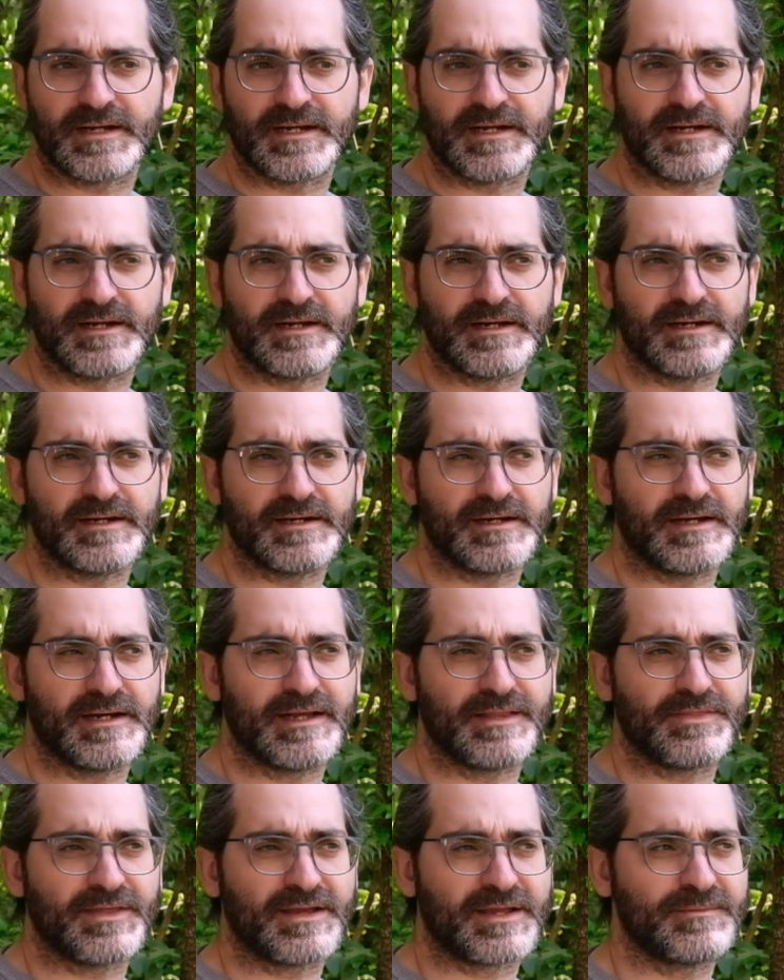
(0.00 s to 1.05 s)

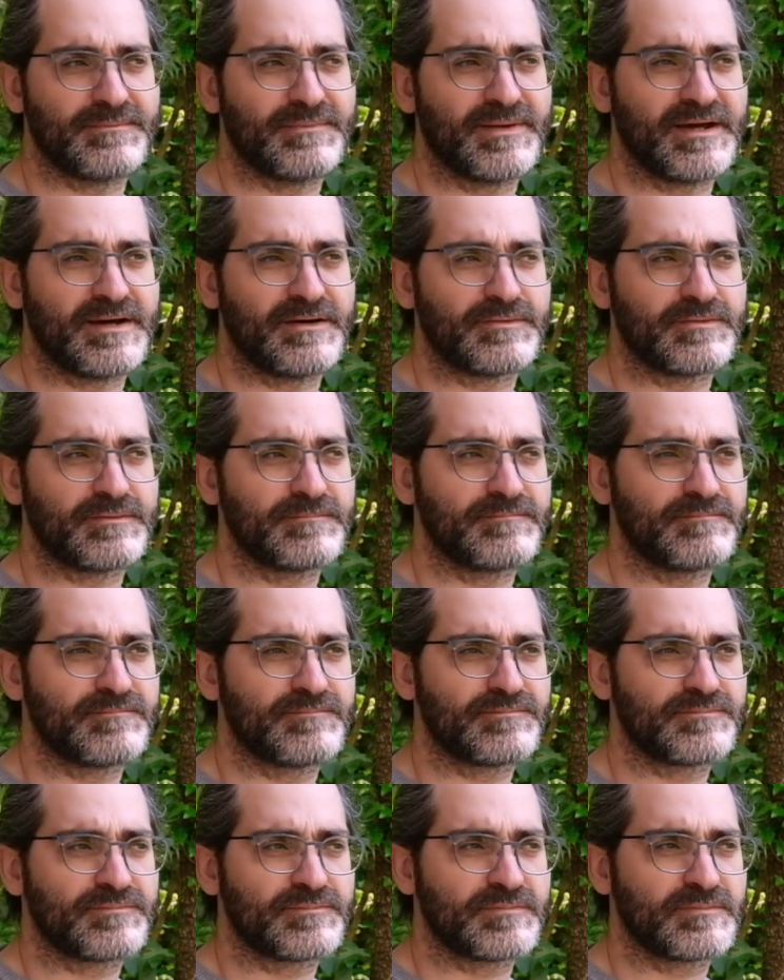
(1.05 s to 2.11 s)
I think about
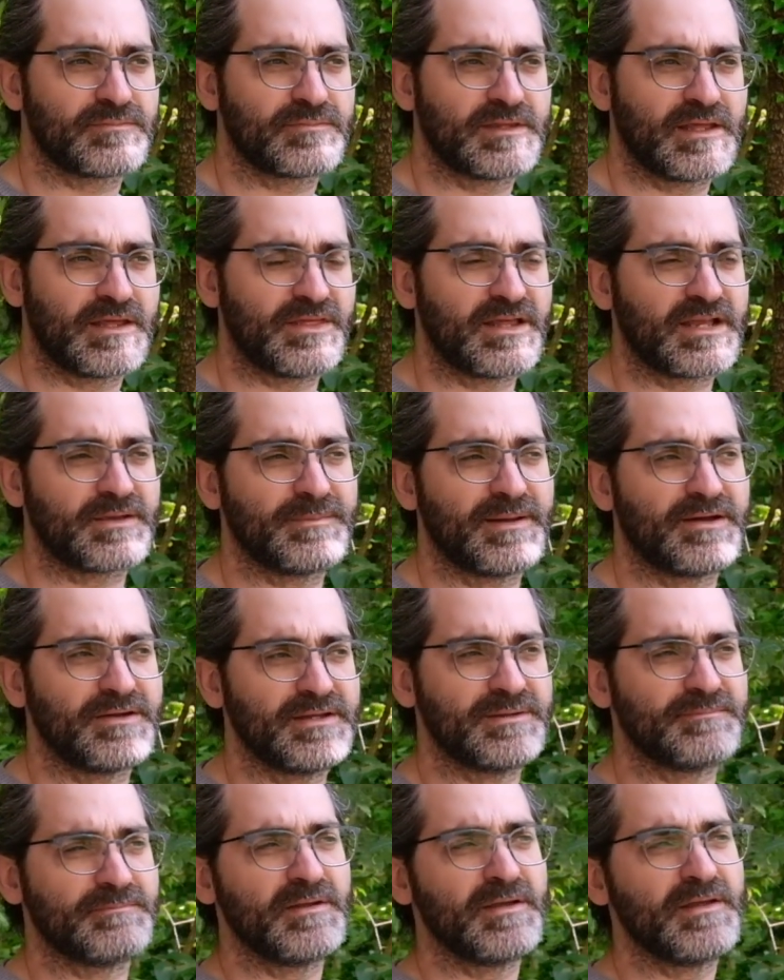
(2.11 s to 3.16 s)

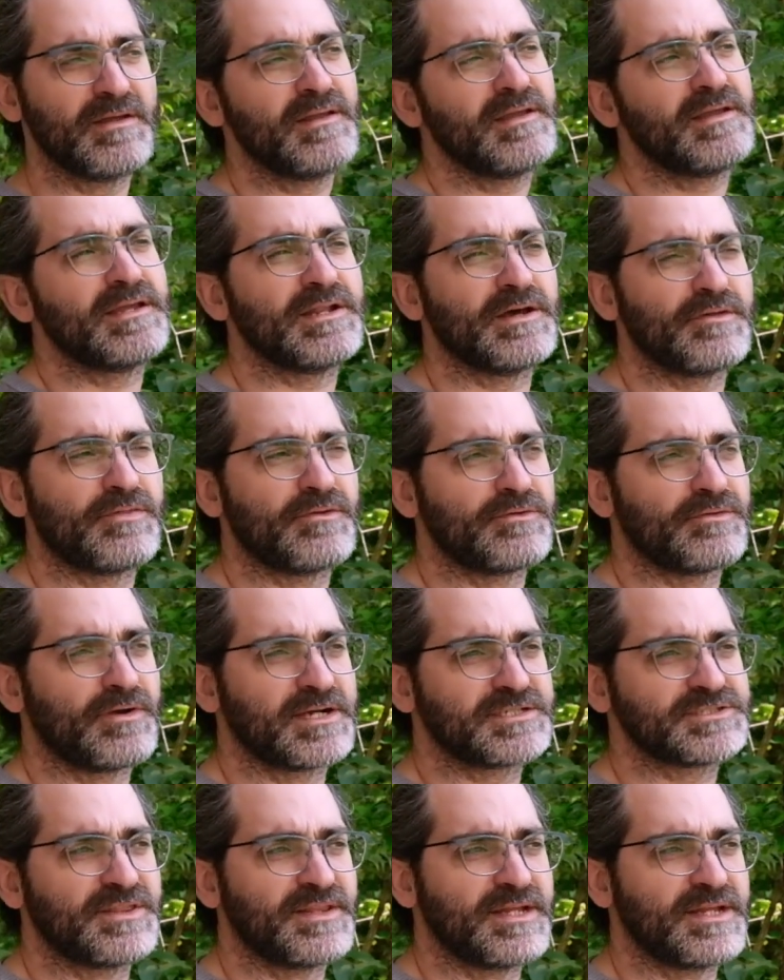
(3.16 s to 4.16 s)
him. The direction